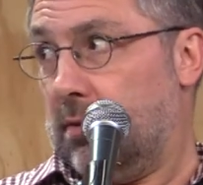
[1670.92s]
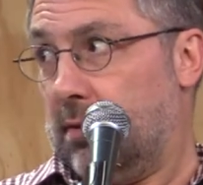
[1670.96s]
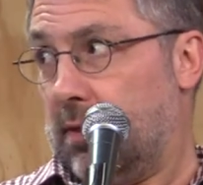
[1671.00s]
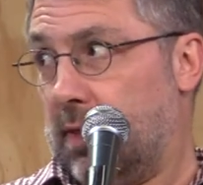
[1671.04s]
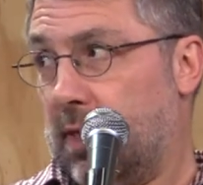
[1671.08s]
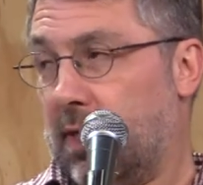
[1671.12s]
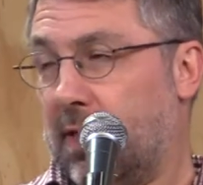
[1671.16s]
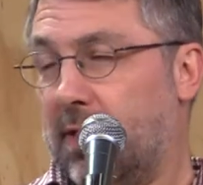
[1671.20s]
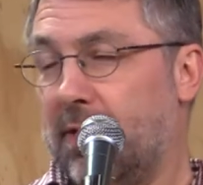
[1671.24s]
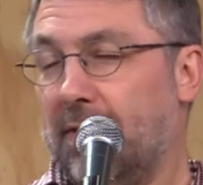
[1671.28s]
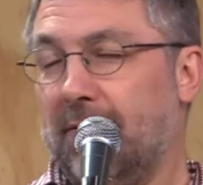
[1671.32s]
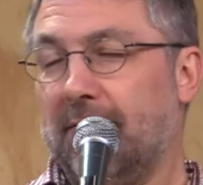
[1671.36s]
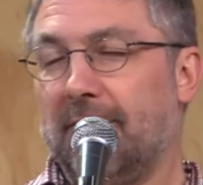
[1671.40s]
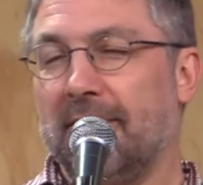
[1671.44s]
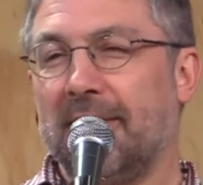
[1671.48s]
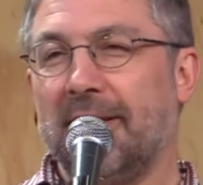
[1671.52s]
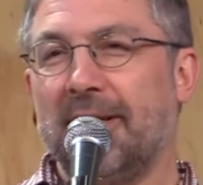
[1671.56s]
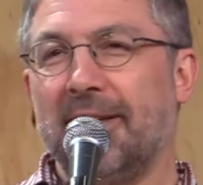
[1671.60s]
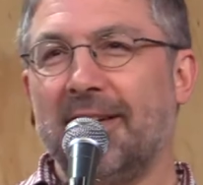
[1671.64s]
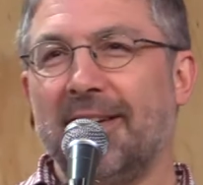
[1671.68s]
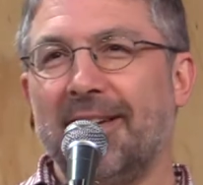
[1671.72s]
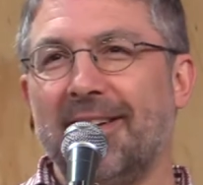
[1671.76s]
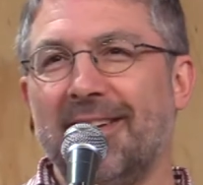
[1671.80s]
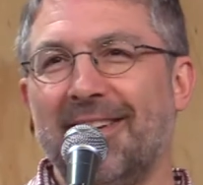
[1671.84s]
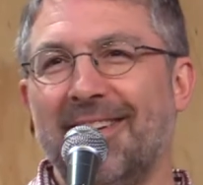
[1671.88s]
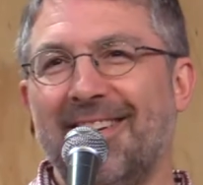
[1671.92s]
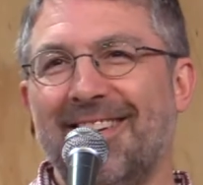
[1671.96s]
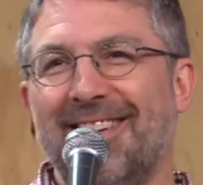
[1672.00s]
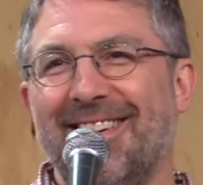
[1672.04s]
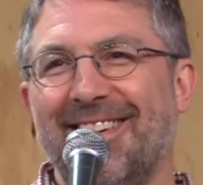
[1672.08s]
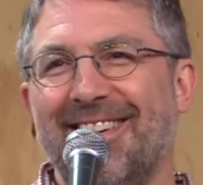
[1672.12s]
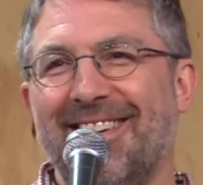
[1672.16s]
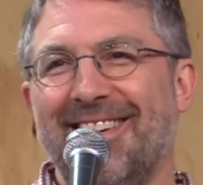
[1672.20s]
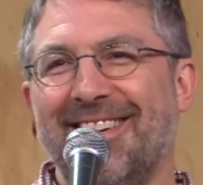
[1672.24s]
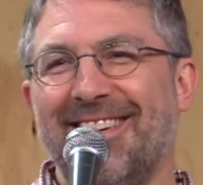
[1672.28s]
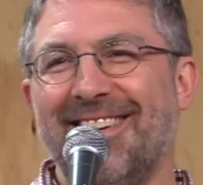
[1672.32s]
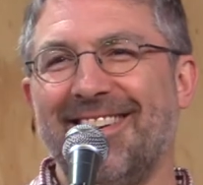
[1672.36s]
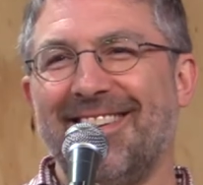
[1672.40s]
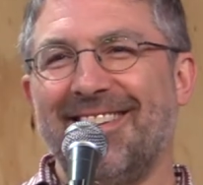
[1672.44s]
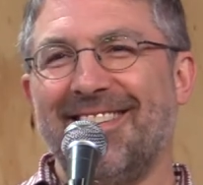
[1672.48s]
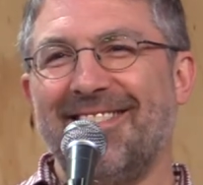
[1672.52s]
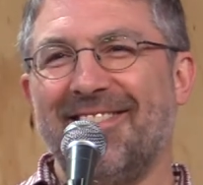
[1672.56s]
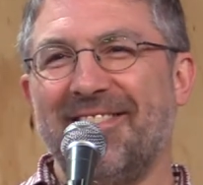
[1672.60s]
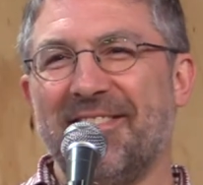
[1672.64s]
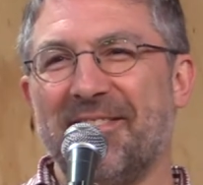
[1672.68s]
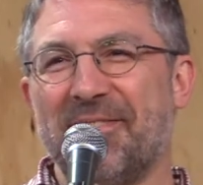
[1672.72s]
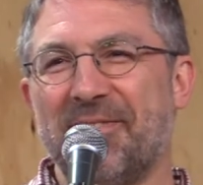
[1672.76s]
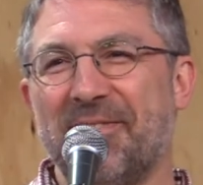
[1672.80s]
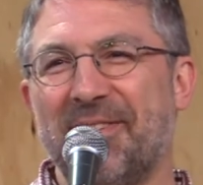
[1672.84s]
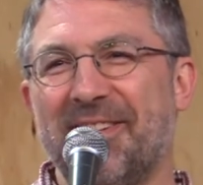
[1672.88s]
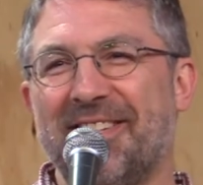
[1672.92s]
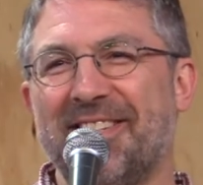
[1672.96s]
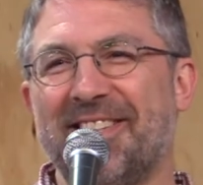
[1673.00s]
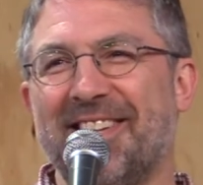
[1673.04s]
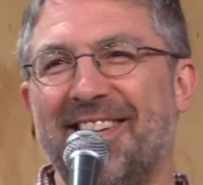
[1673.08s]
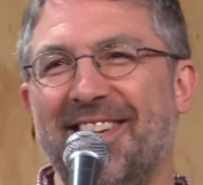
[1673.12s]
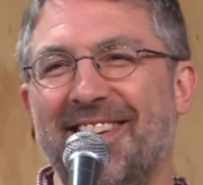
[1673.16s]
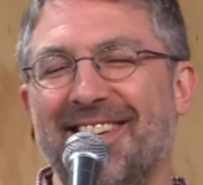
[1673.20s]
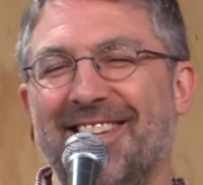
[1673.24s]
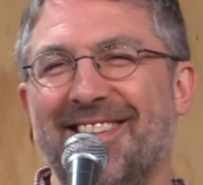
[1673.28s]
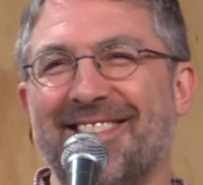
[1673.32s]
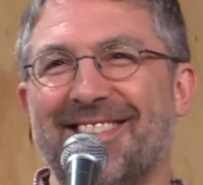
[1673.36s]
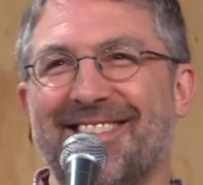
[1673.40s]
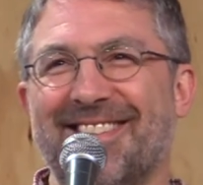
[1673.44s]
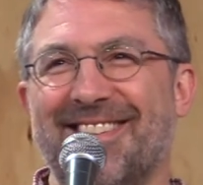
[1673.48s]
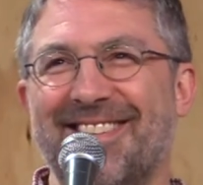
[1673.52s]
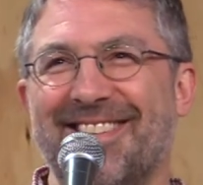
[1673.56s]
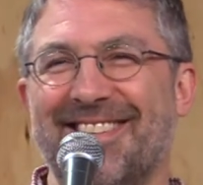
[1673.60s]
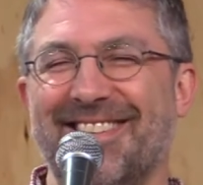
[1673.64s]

Thank you. Which is